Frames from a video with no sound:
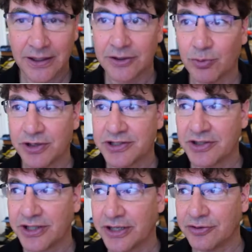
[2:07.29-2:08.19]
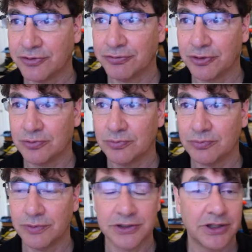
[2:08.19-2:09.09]
You want to set that to true,
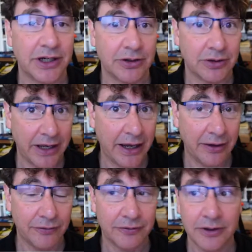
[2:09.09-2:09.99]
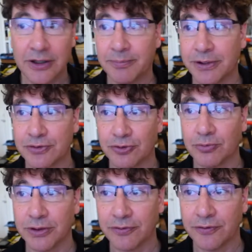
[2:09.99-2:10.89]
which I have, but it
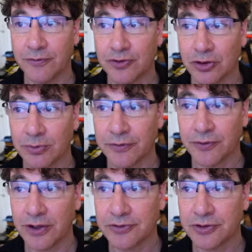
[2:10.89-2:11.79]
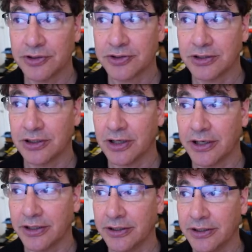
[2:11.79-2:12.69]
was normally false. So you just click
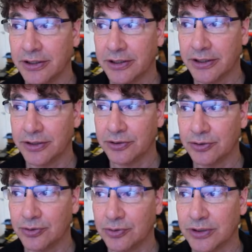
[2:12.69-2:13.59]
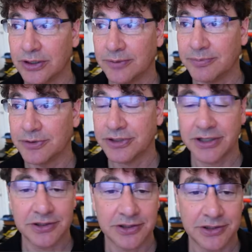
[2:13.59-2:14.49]
on it and you
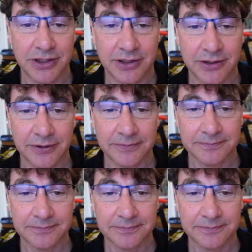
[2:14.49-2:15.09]
change the setting here.